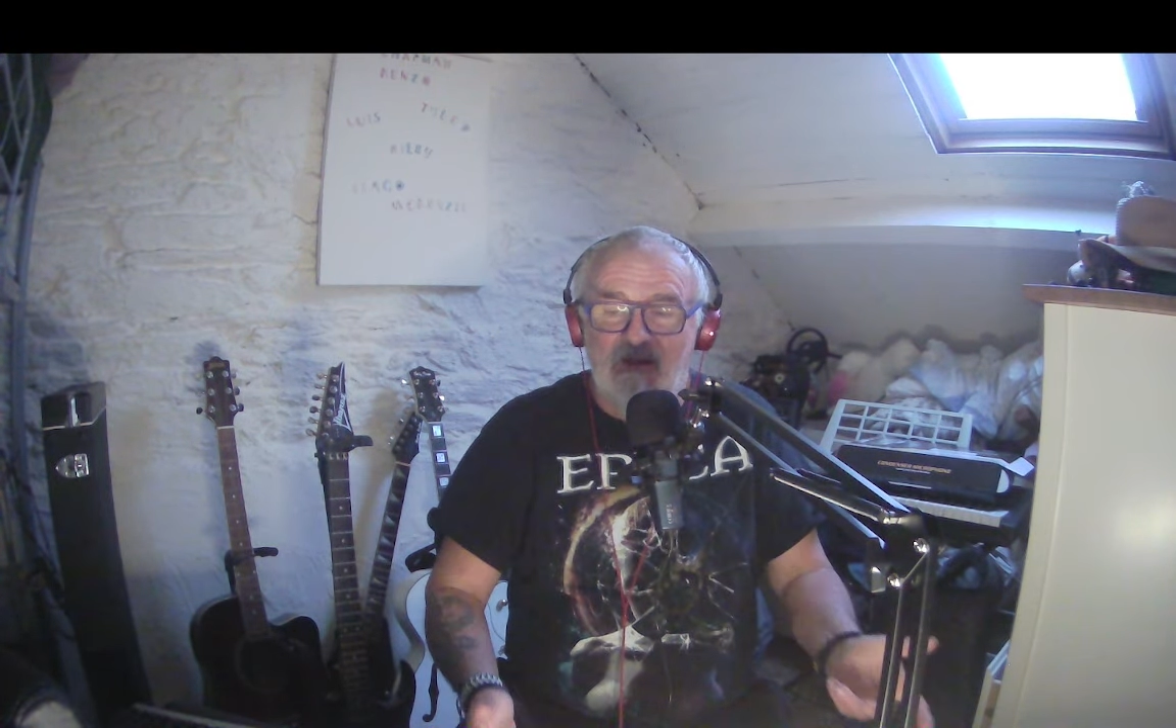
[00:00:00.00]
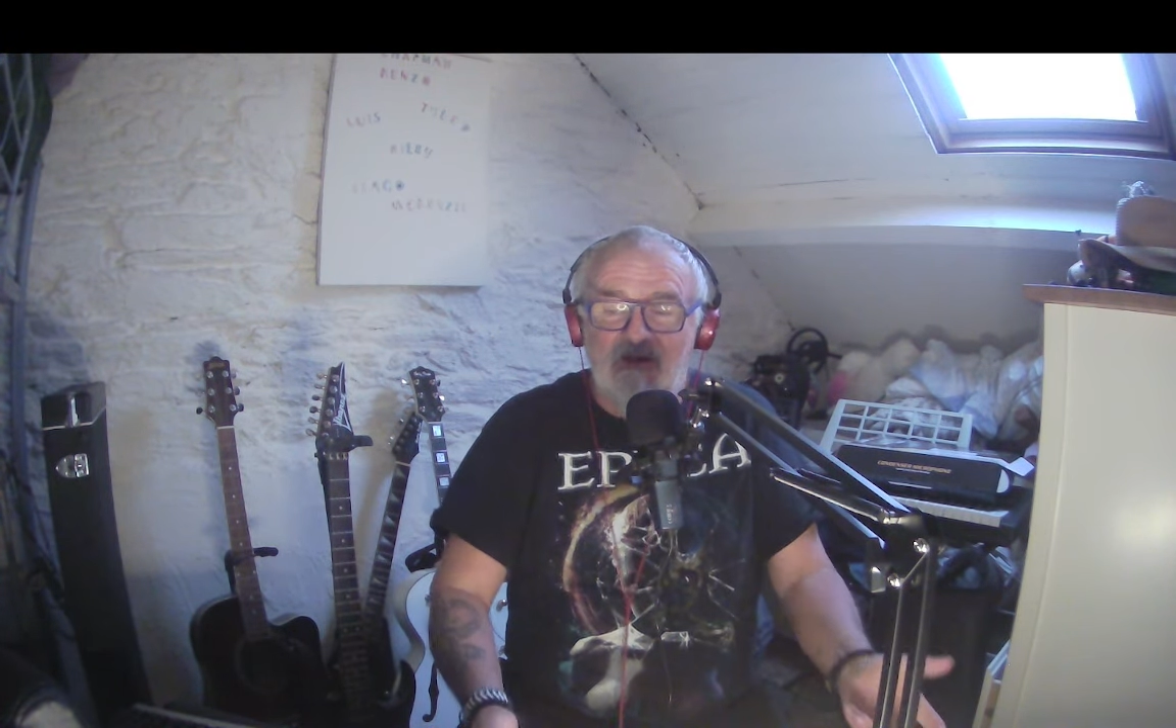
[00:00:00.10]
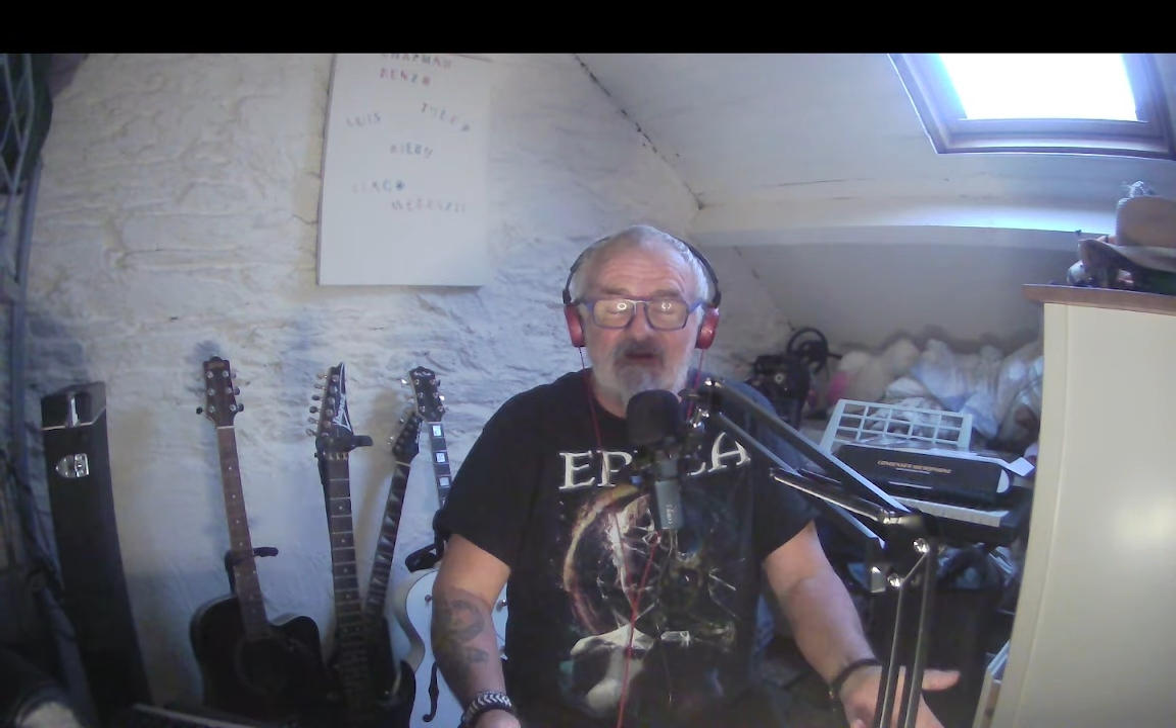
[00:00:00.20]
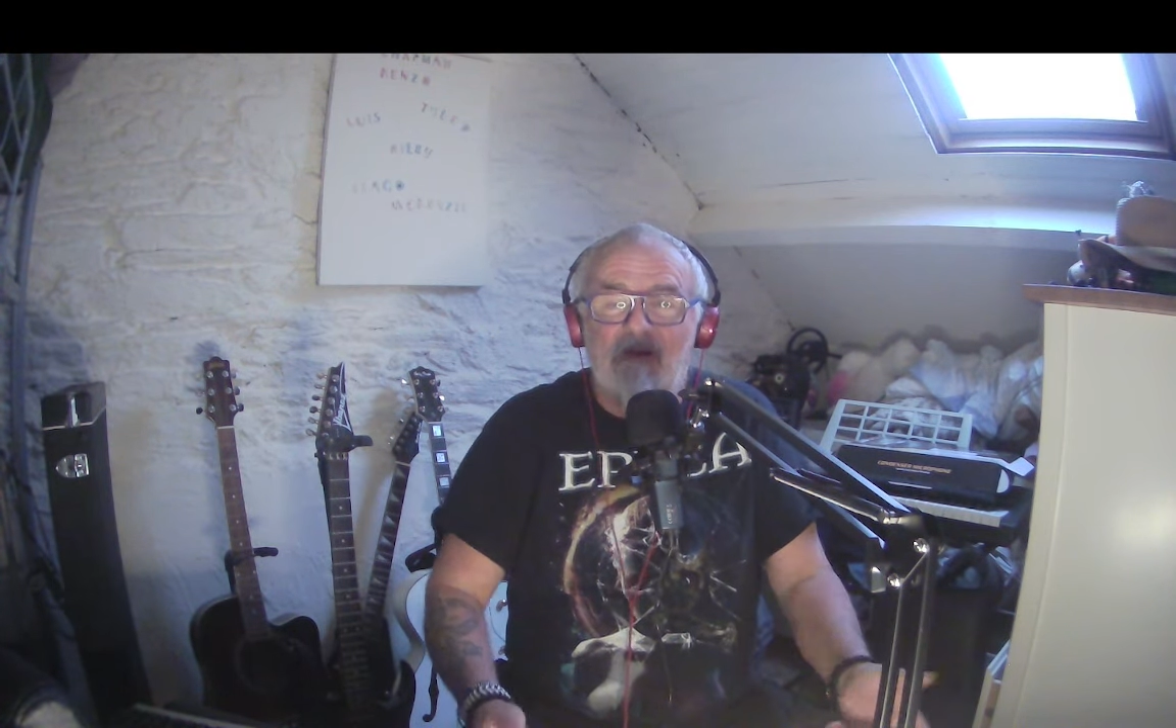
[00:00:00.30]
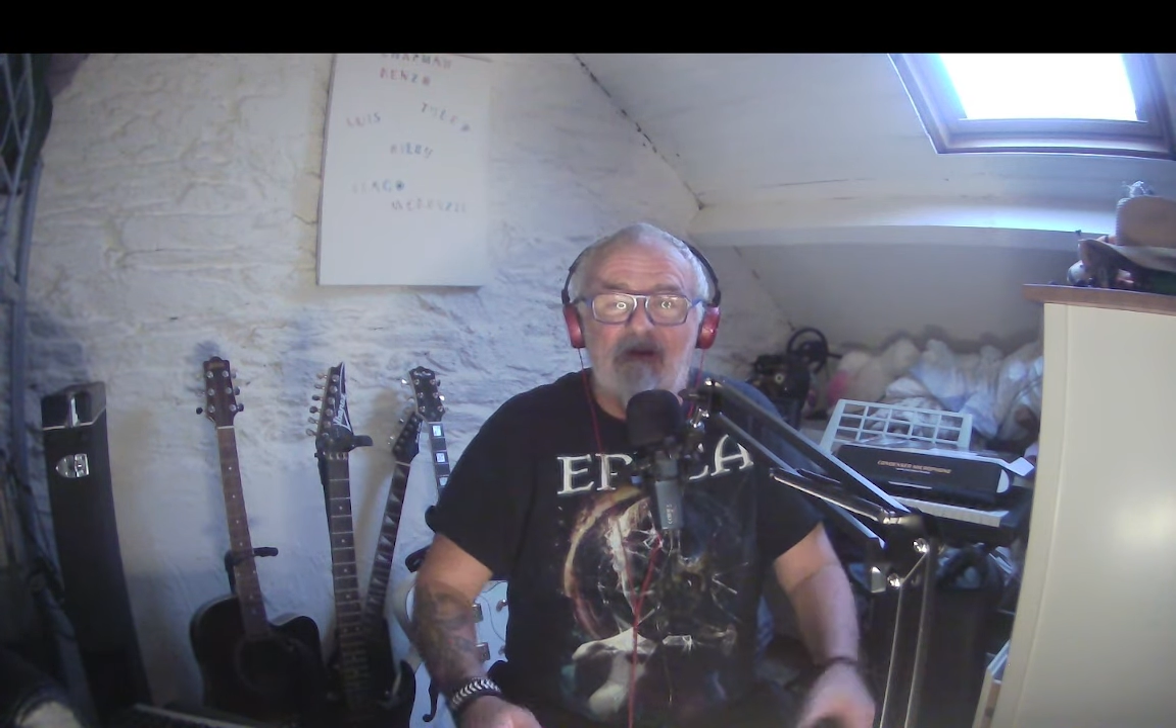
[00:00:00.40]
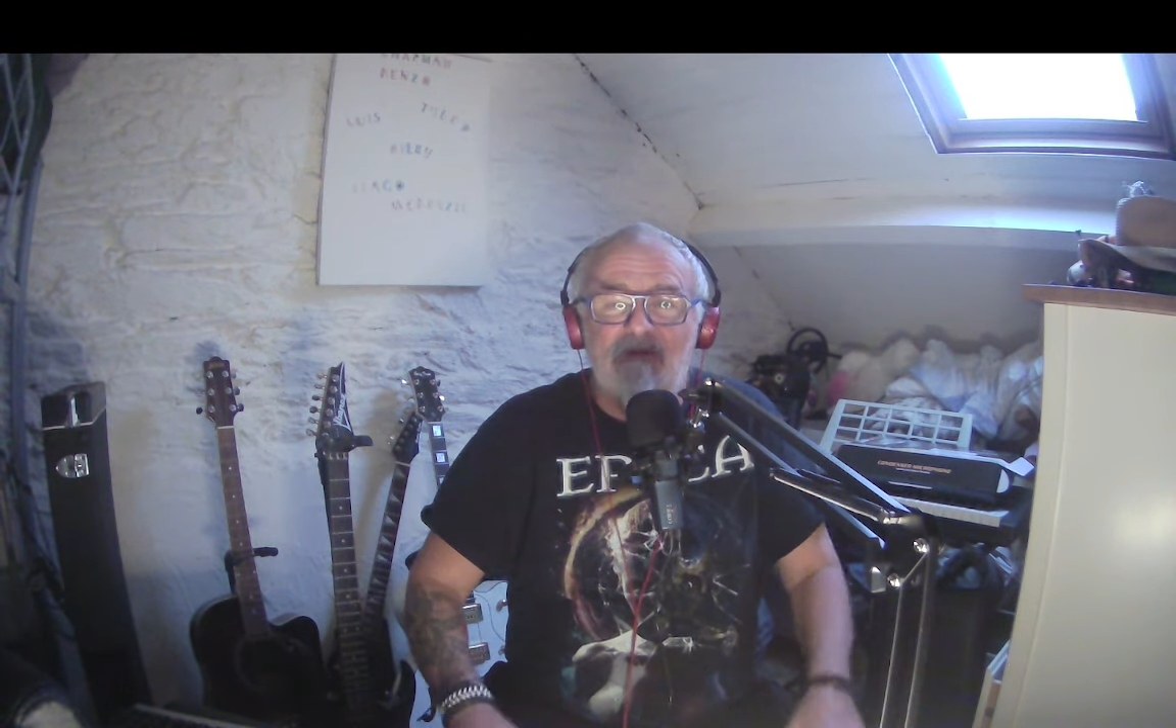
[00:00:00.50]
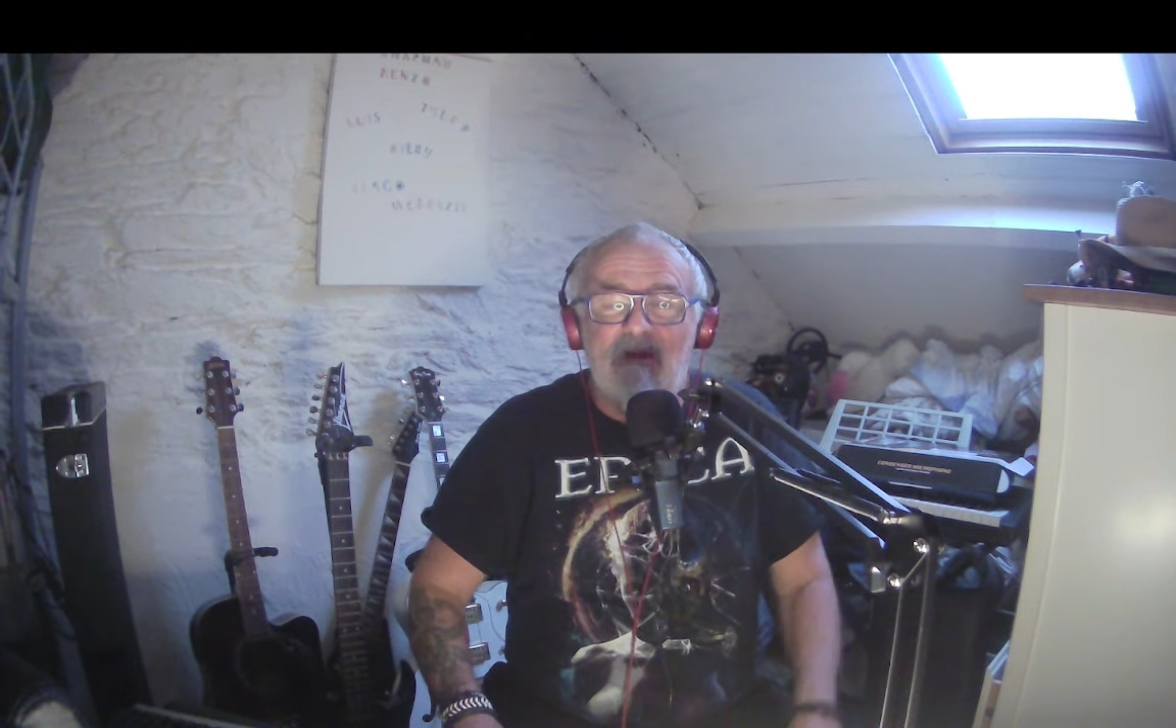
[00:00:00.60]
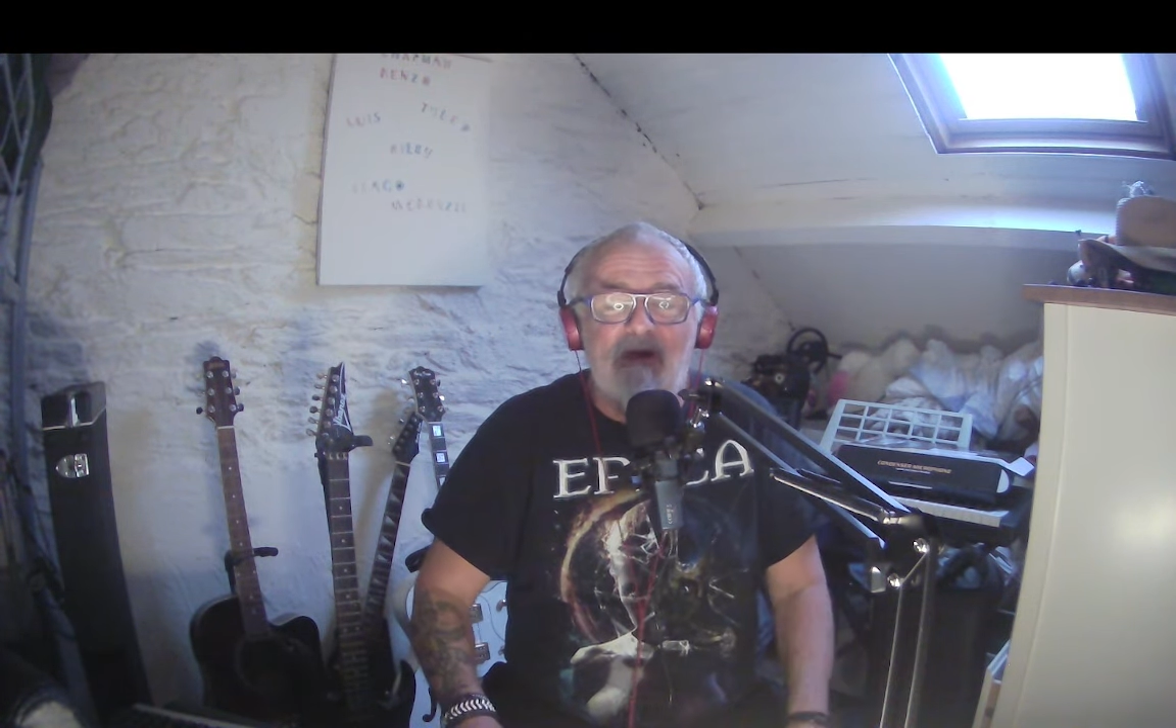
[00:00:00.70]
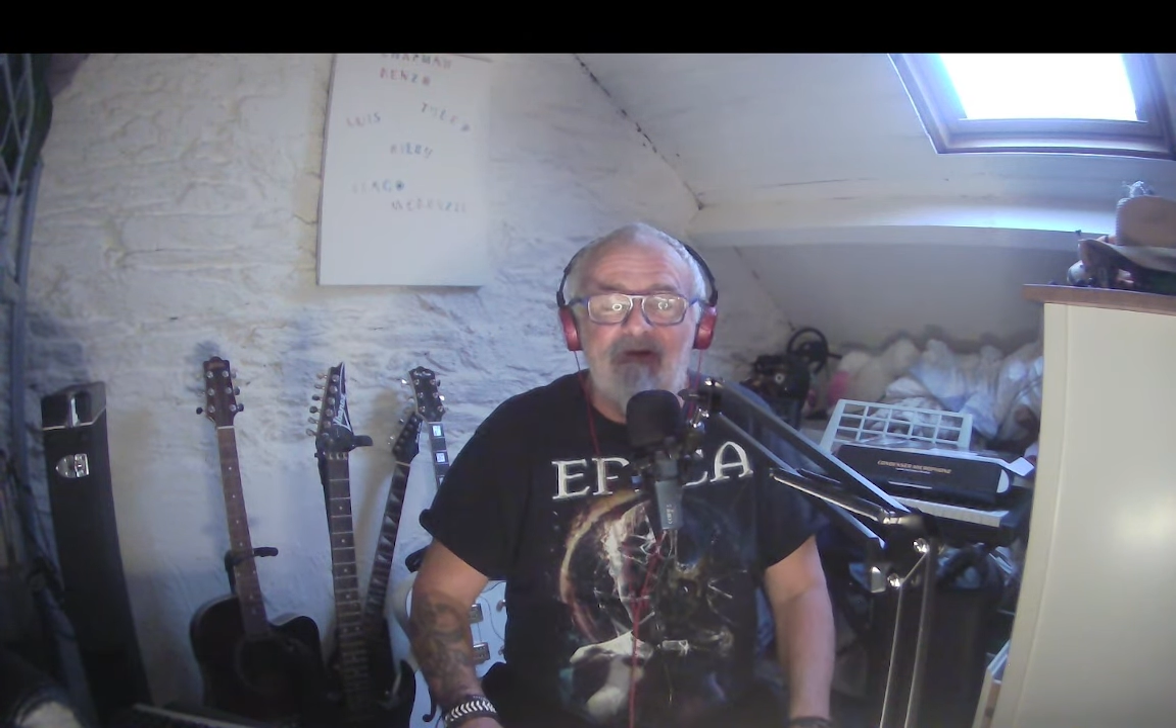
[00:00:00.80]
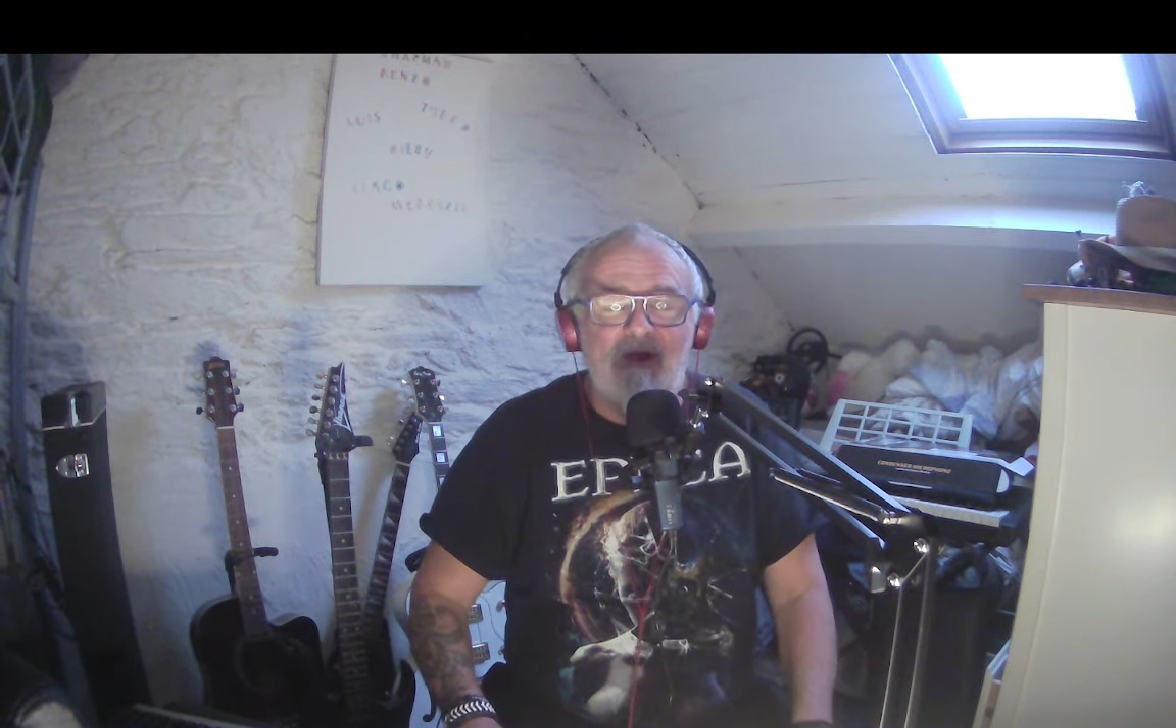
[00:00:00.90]
it's self
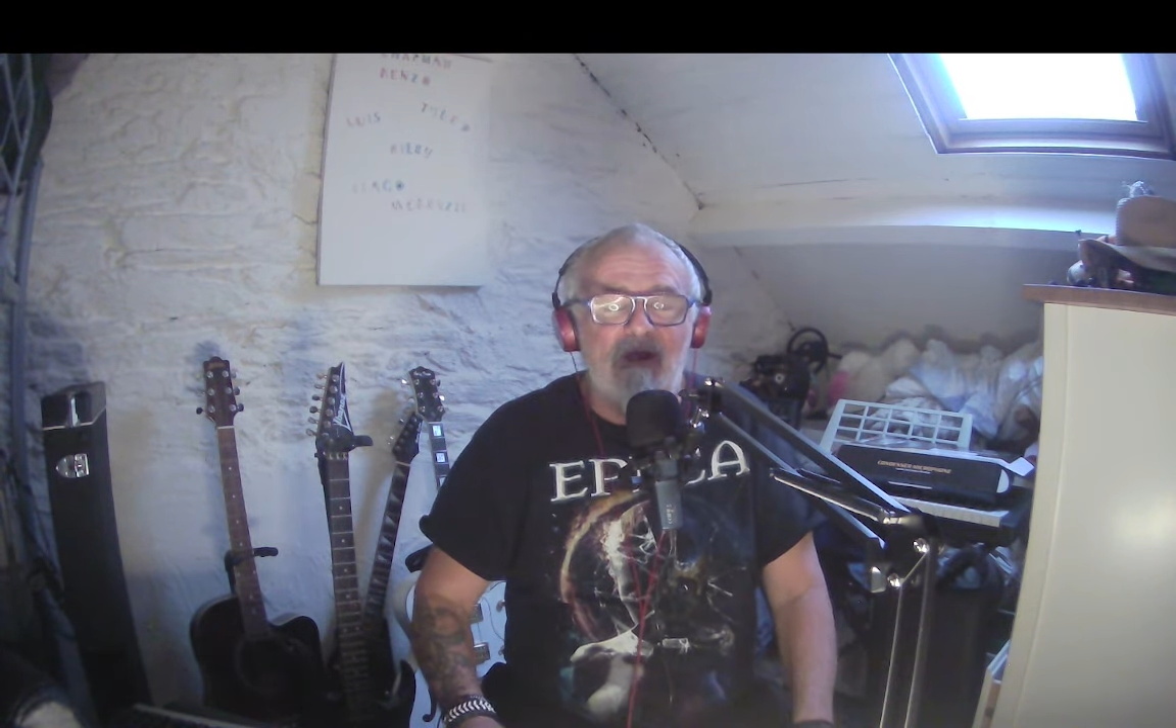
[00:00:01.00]
explanatory.